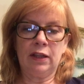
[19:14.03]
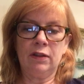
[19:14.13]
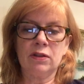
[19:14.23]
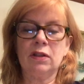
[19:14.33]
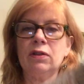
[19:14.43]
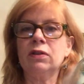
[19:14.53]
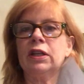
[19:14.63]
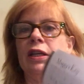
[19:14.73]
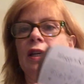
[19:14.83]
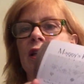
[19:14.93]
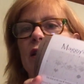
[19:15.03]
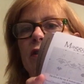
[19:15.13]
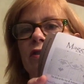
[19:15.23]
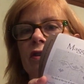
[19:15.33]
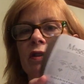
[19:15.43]
There's a little key
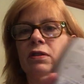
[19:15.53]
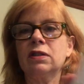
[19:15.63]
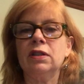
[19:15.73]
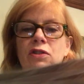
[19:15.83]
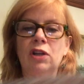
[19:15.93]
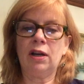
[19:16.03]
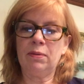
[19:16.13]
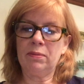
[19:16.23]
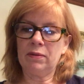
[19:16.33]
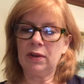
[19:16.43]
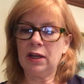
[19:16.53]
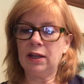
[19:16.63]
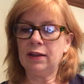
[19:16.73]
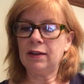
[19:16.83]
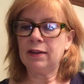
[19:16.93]
that you can stitch up,
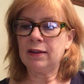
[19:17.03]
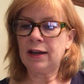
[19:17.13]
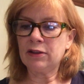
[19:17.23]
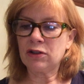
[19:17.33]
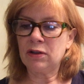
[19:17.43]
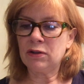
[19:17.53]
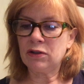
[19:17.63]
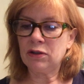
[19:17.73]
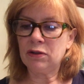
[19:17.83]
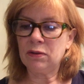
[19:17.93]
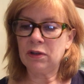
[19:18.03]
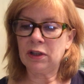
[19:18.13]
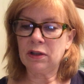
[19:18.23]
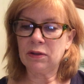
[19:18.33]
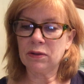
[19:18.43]
and that shows you, you
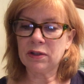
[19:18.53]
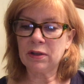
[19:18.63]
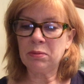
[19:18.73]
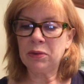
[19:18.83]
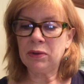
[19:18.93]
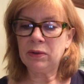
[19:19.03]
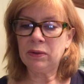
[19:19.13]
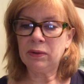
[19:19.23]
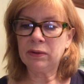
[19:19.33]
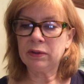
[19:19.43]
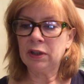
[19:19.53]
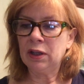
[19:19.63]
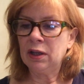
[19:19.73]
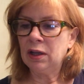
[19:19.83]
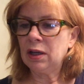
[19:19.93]
know, your symbols.
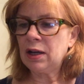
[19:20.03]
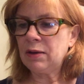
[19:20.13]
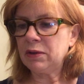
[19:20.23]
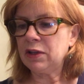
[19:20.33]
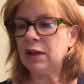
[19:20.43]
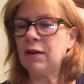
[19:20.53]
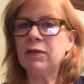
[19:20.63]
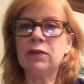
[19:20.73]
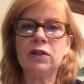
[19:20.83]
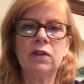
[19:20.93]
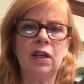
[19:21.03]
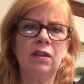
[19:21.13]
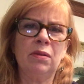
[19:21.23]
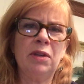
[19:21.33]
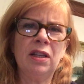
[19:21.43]
I would never do that.
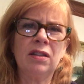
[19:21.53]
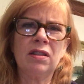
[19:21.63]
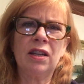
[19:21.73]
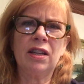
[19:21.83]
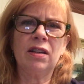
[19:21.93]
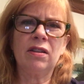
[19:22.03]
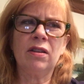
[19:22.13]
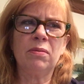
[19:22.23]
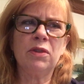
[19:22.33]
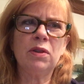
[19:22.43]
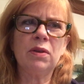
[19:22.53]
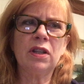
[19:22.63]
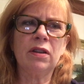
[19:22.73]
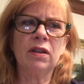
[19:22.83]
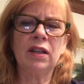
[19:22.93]
To me, that's like doing
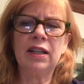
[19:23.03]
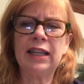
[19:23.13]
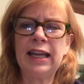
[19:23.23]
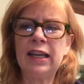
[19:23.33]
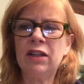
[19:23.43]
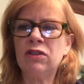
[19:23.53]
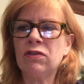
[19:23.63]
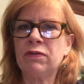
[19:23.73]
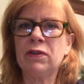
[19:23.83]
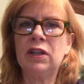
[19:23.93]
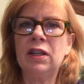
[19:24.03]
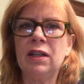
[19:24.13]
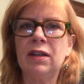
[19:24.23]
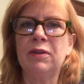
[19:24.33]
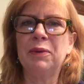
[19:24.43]
a gauge for
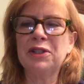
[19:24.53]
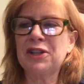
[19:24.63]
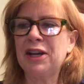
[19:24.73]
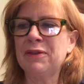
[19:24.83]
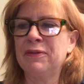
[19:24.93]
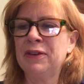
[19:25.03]
knitting, which I